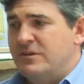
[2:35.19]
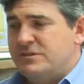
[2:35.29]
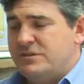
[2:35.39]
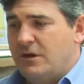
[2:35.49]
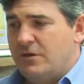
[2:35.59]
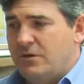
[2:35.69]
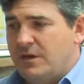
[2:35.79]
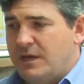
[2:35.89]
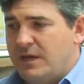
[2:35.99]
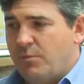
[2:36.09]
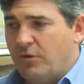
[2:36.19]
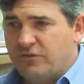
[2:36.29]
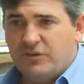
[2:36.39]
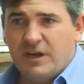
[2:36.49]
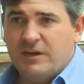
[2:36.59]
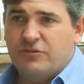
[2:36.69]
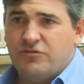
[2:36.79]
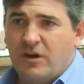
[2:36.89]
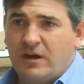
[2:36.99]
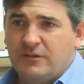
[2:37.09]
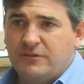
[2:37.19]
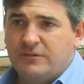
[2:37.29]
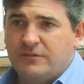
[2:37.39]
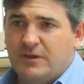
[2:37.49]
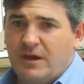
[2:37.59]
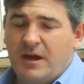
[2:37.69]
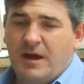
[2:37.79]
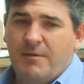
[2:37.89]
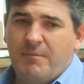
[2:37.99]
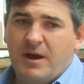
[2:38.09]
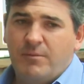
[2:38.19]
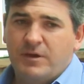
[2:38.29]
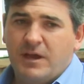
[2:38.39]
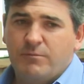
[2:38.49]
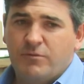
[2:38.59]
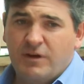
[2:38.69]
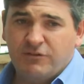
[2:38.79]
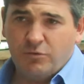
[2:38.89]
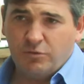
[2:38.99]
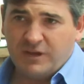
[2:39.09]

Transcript: So he wasn't in any of the trials. And we gave him a racecourse